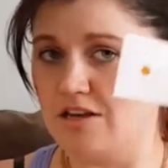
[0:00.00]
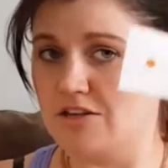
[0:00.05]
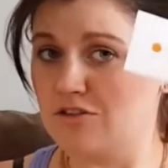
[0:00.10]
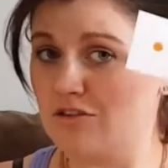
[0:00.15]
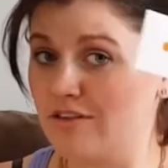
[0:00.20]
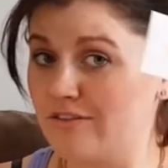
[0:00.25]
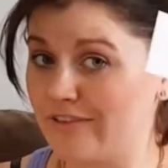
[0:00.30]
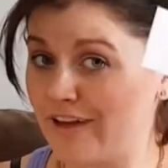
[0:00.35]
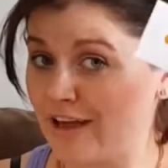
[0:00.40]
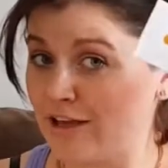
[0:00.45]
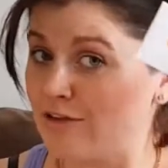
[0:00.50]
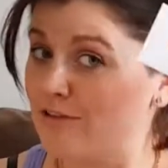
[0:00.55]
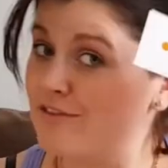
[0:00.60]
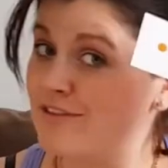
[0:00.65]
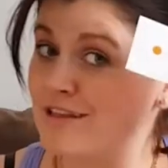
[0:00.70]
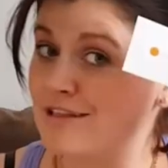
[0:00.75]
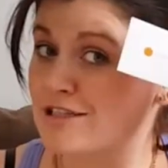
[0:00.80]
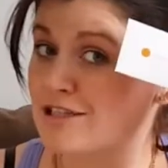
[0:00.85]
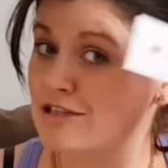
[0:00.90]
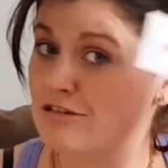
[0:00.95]
So the value
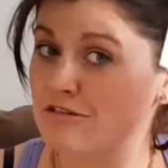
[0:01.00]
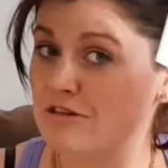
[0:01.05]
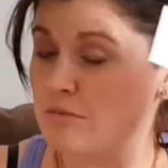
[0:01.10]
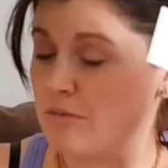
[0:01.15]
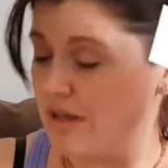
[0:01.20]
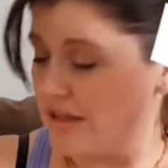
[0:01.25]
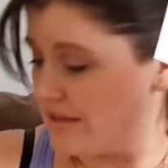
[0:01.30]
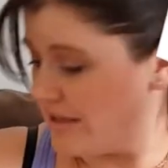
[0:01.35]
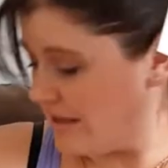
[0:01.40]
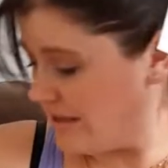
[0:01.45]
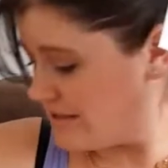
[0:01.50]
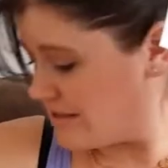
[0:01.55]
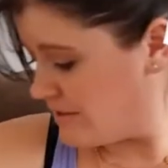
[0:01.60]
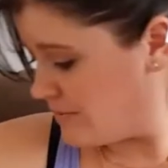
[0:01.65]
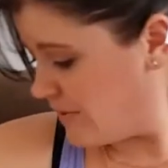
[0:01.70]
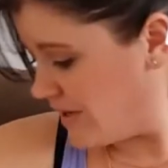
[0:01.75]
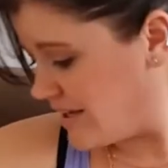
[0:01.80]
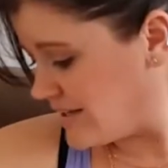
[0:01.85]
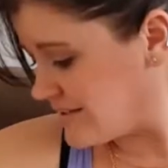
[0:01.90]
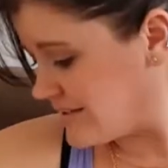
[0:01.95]
of this three-month
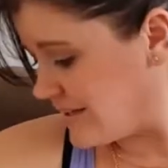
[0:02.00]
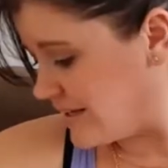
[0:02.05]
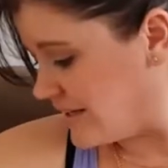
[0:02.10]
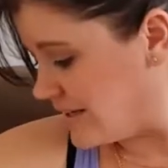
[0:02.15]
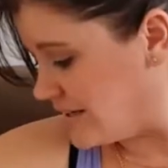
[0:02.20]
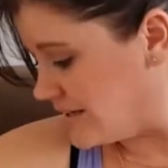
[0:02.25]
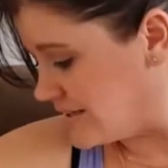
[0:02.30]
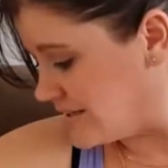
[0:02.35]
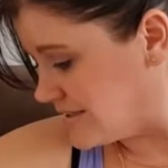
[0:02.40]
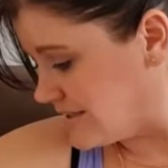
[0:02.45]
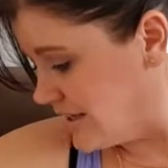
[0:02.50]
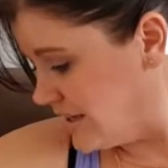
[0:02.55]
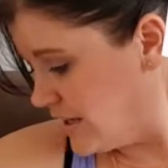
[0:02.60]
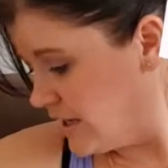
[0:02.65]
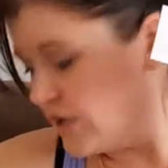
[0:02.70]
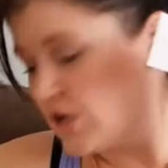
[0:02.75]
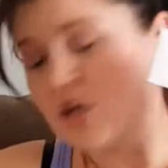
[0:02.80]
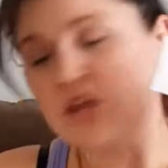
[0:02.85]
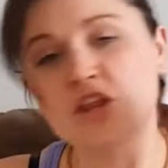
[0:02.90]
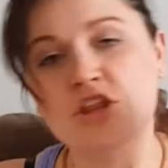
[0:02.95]
Headspace is
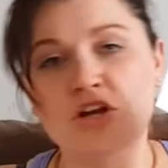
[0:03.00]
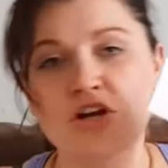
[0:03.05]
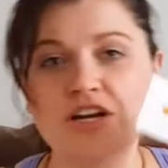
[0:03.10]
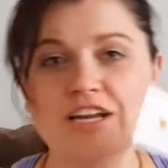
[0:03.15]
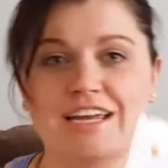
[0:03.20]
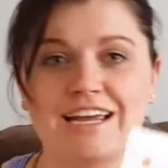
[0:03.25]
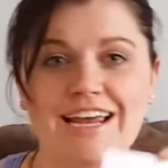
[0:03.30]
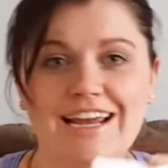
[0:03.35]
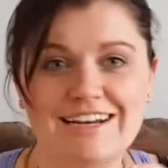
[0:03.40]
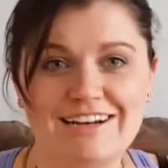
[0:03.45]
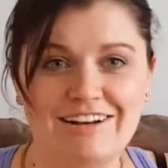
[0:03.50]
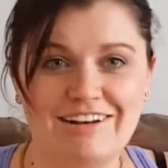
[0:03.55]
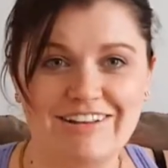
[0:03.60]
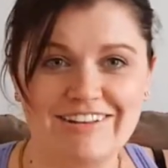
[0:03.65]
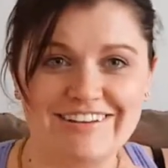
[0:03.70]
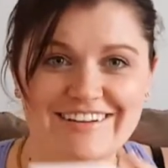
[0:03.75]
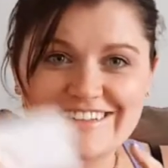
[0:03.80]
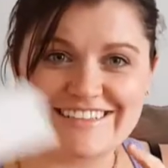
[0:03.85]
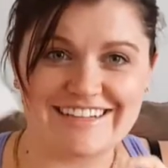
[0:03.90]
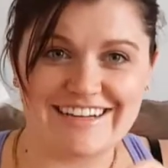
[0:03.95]
thirty-eight
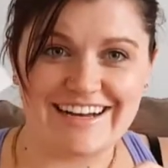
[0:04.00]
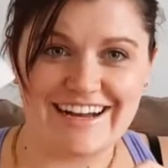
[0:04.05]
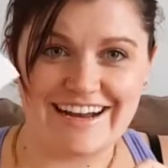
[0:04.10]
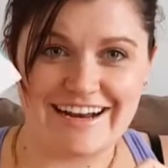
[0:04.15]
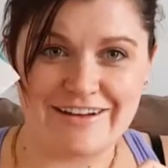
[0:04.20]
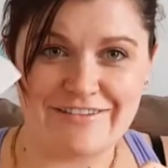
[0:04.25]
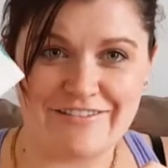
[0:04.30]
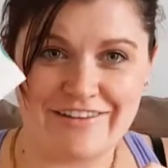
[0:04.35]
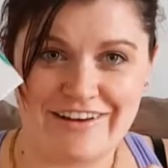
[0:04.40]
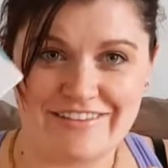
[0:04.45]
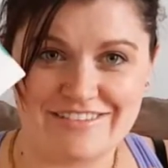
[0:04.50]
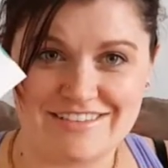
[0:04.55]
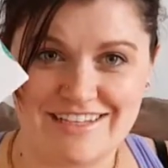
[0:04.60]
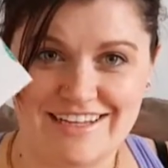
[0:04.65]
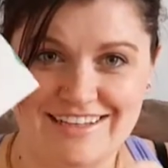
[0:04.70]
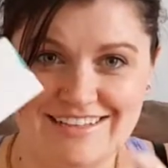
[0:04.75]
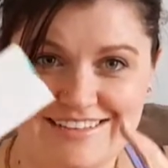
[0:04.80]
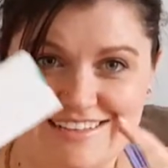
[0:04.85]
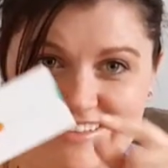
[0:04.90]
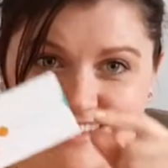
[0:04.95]
dollars and eighty-five
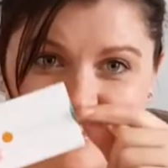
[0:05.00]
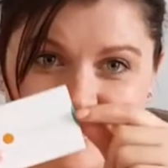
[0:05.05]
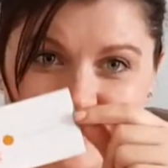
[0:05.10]
cents.